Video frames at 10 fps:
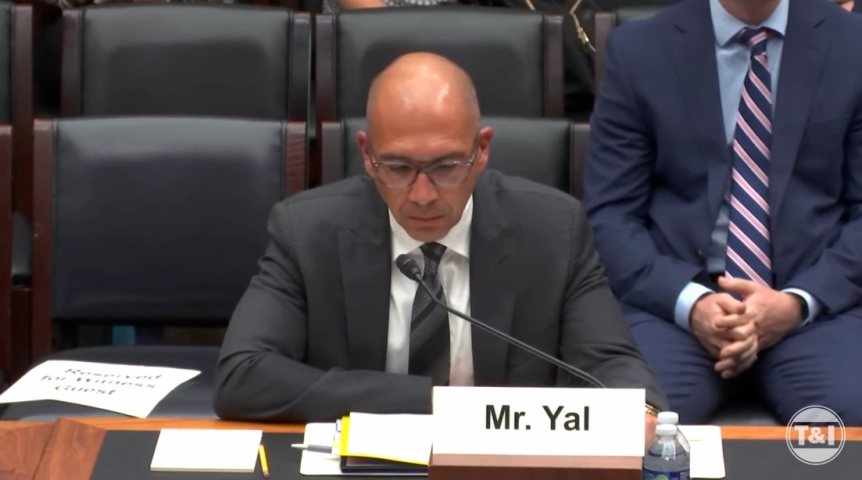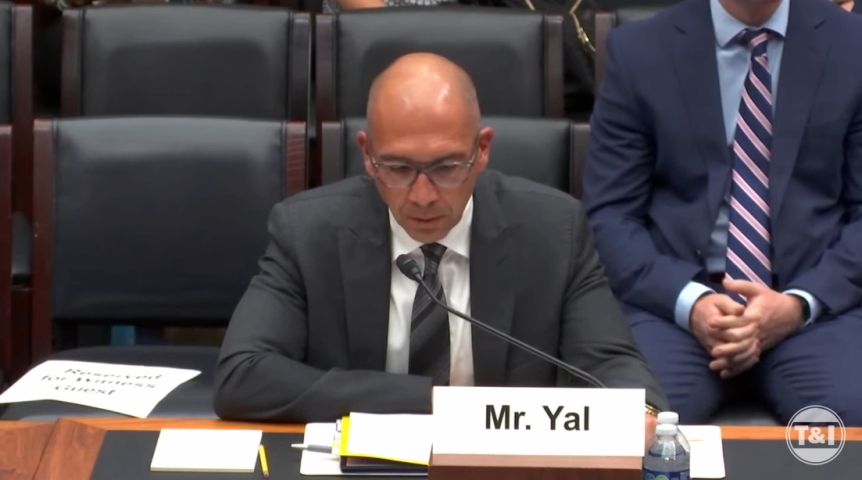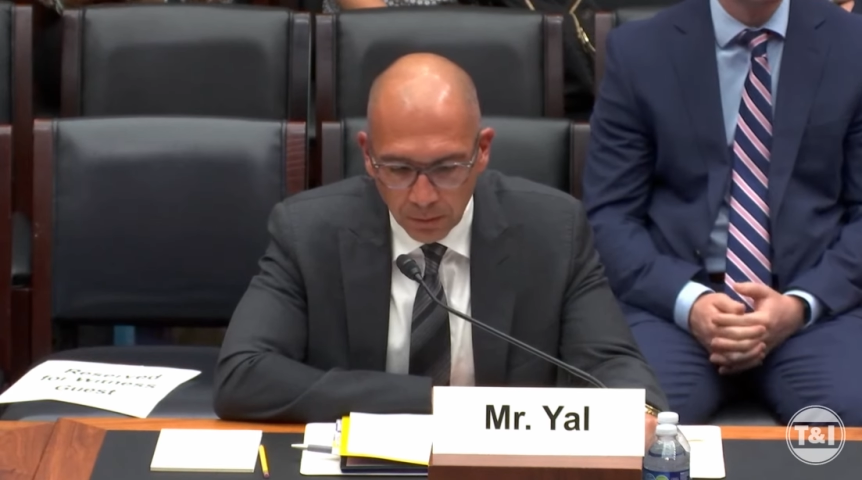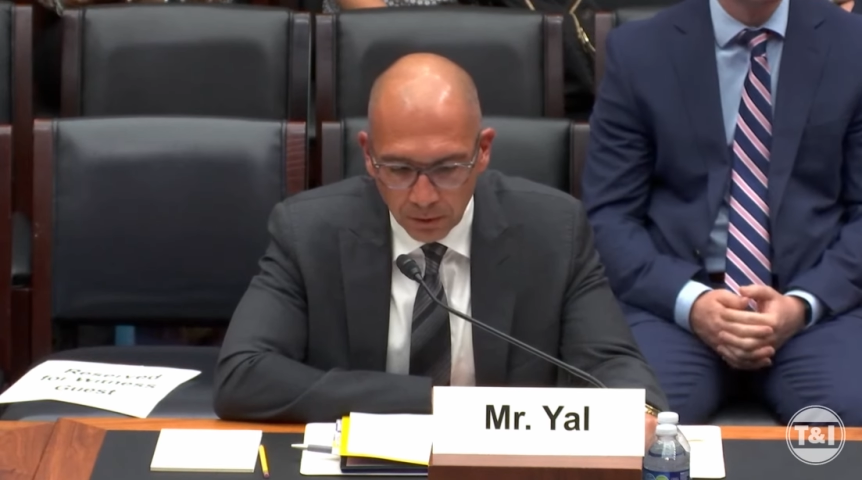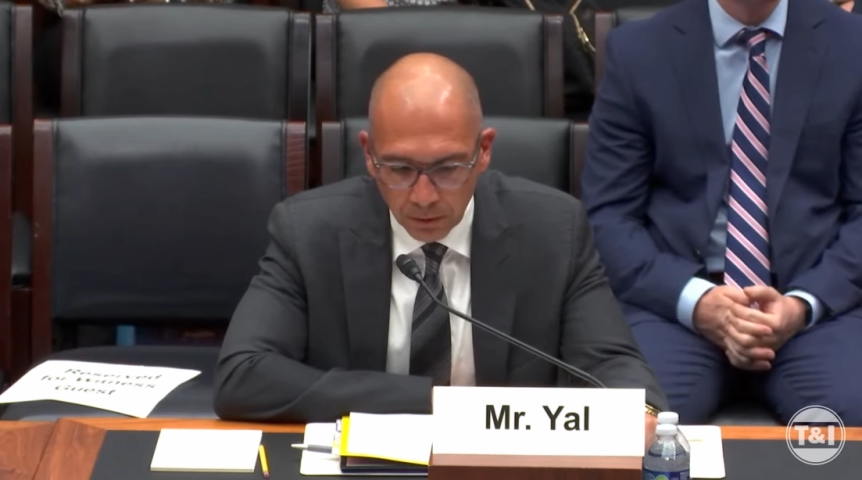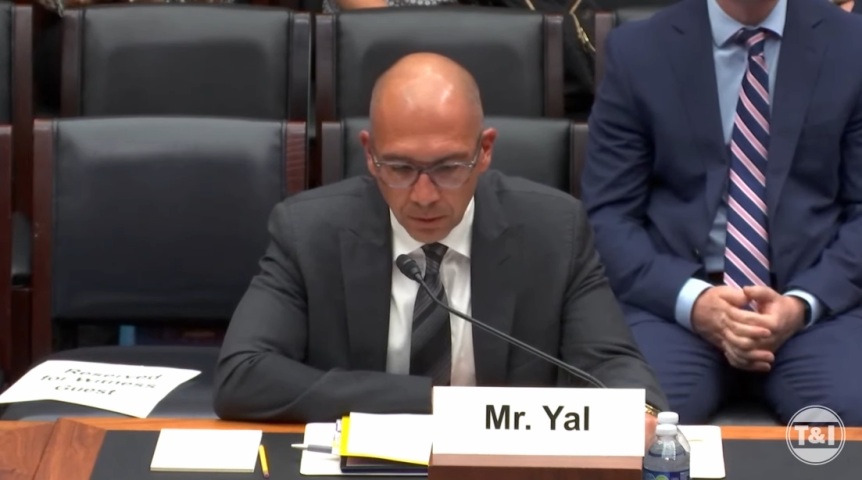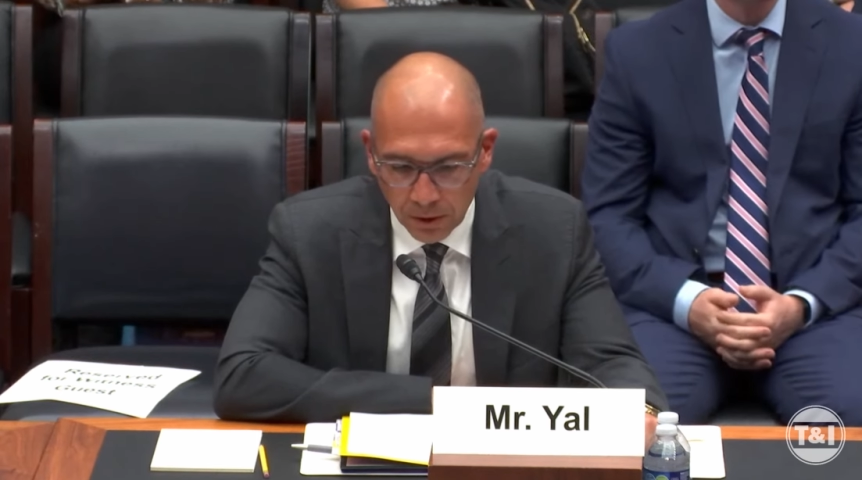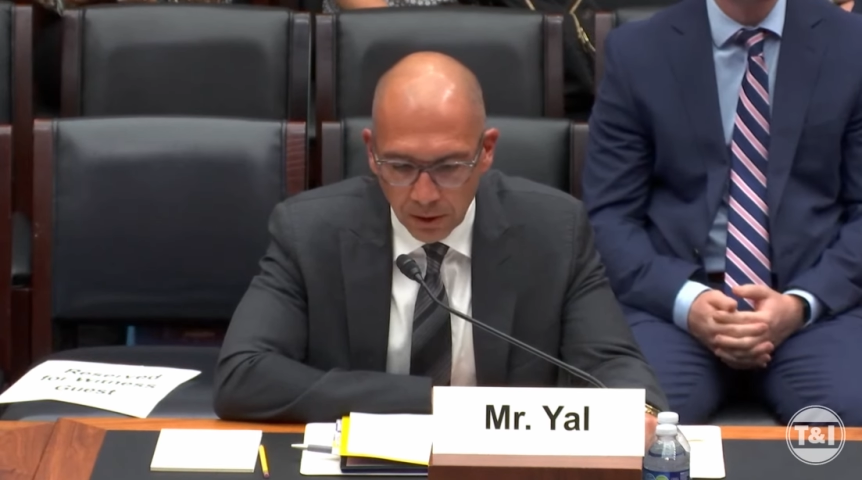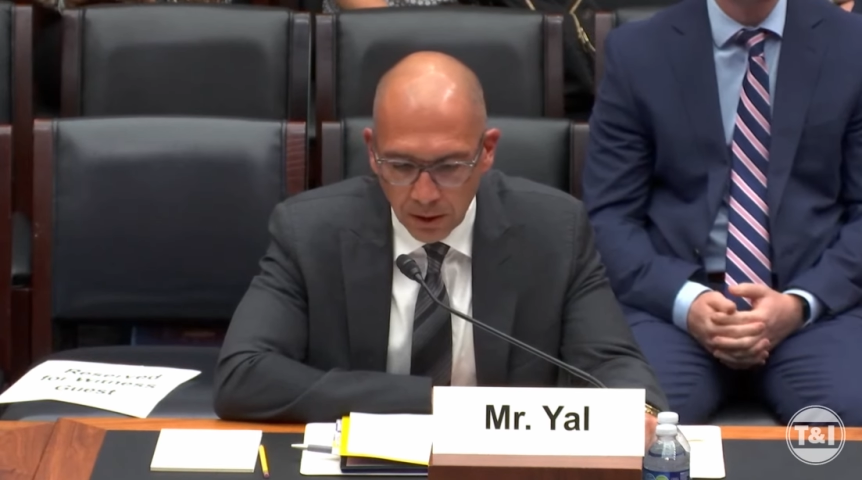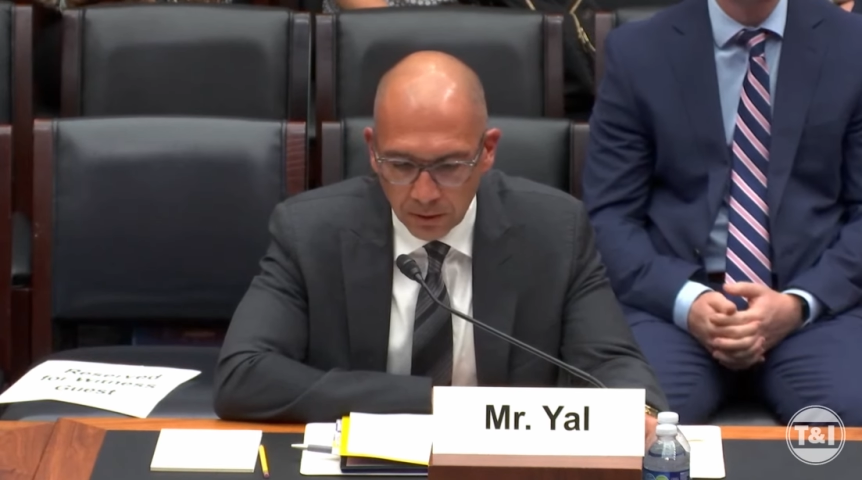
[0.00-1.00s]
members
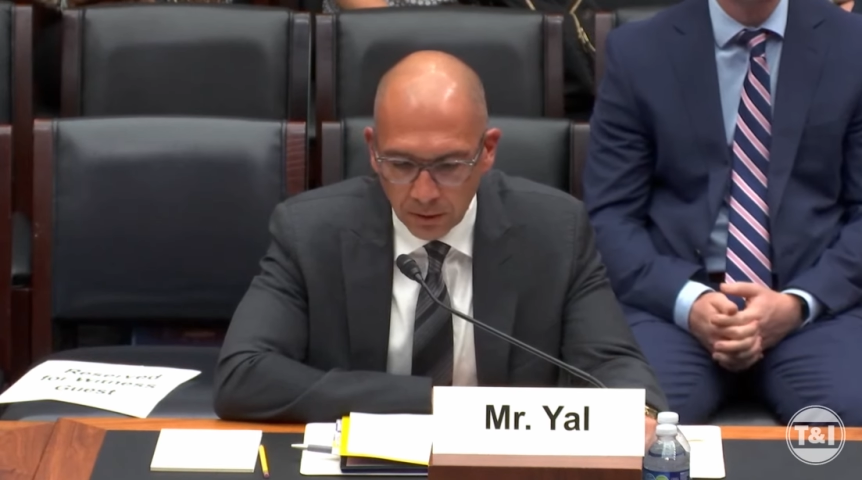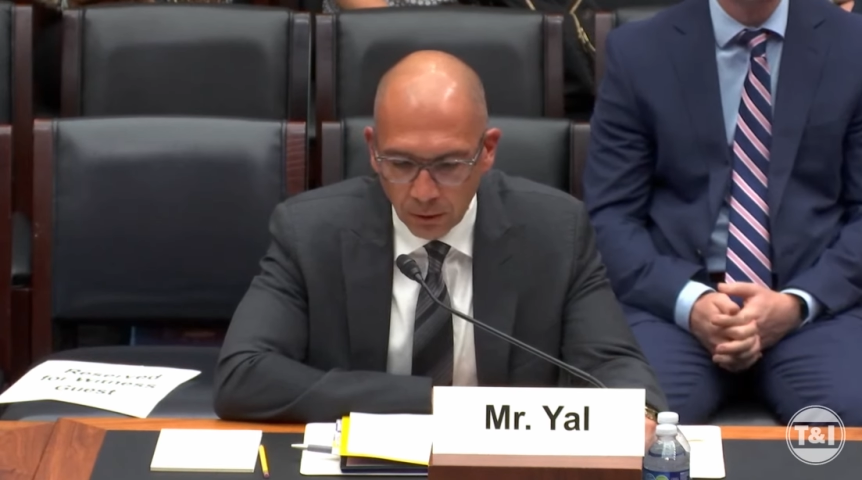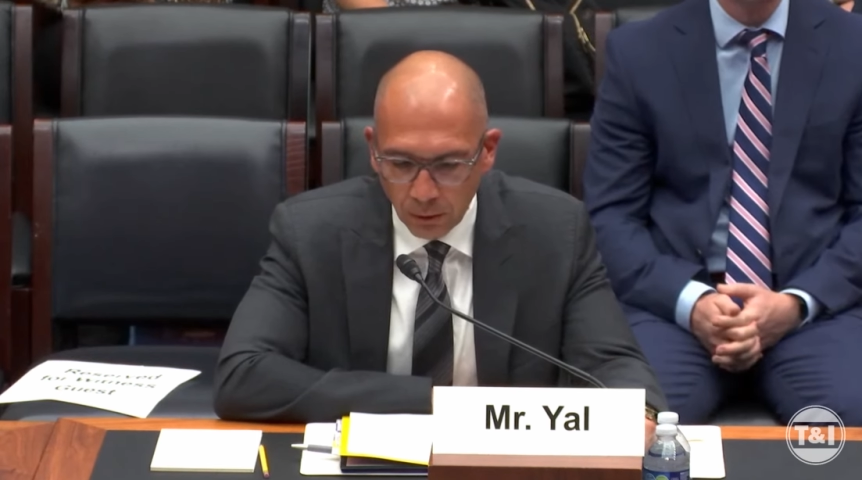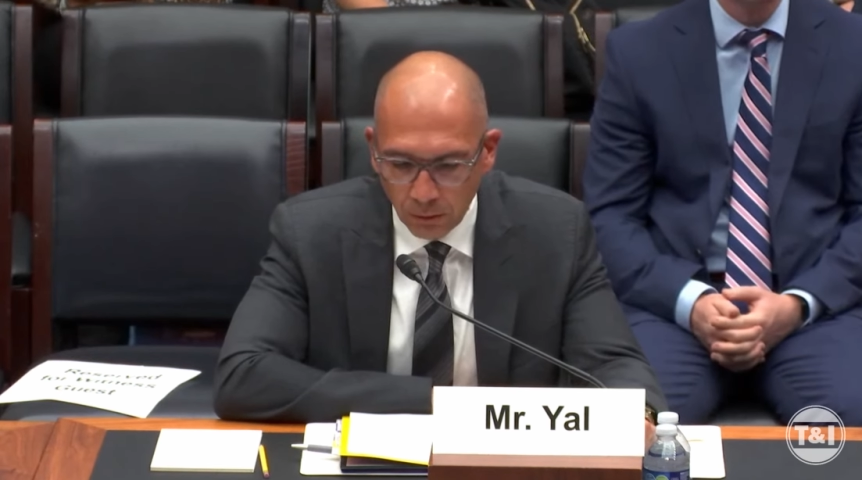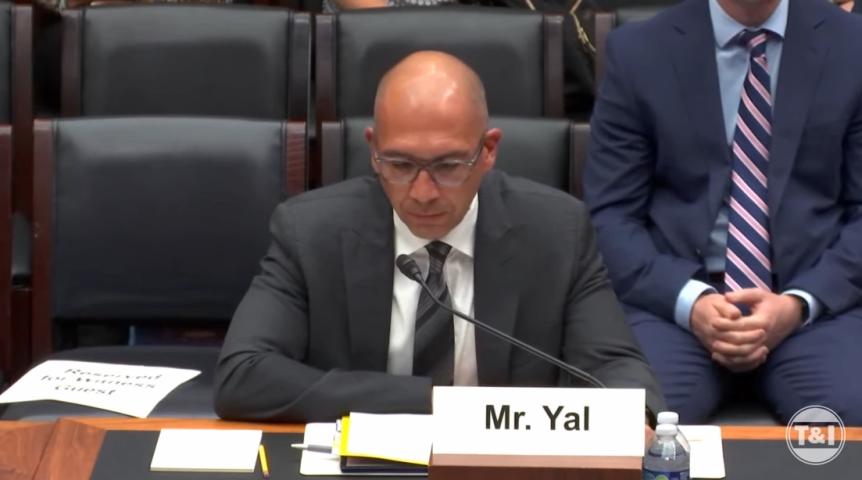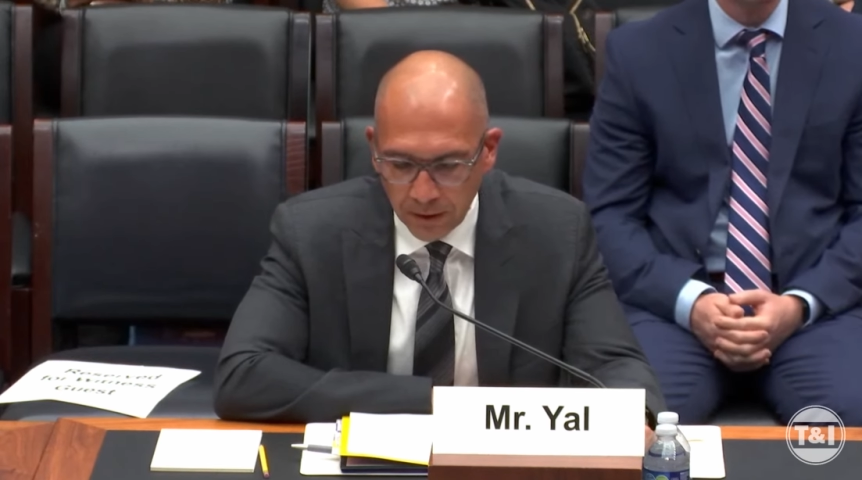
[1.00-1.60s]
specializing in all